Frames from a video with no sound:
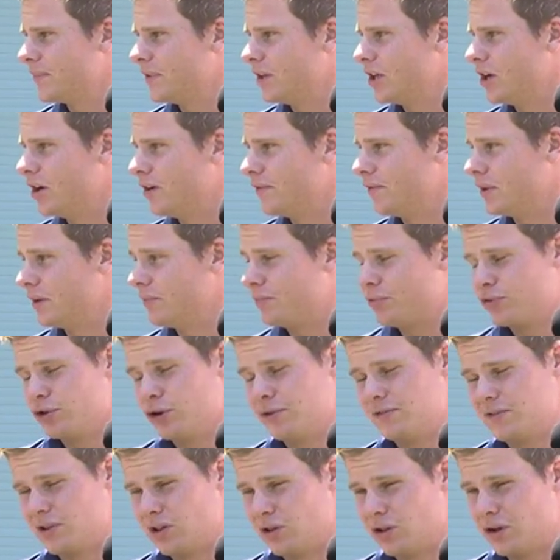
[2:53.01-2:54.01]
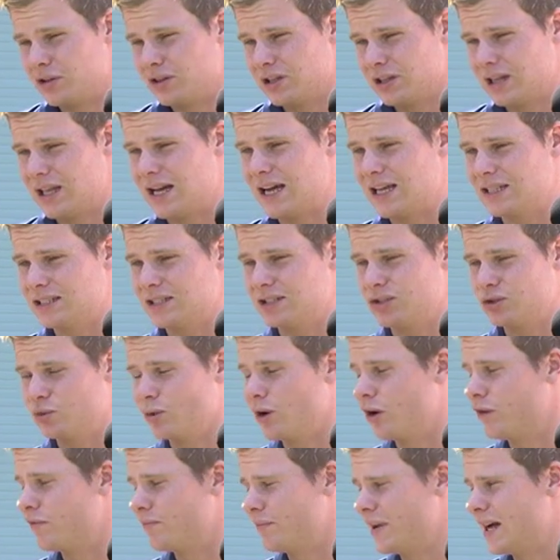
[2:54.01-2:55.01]
you know I've improved a lot the last
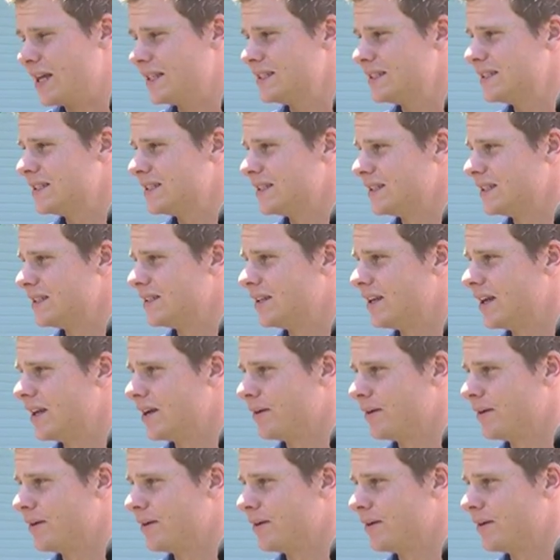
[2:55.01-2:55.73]
12 months, and,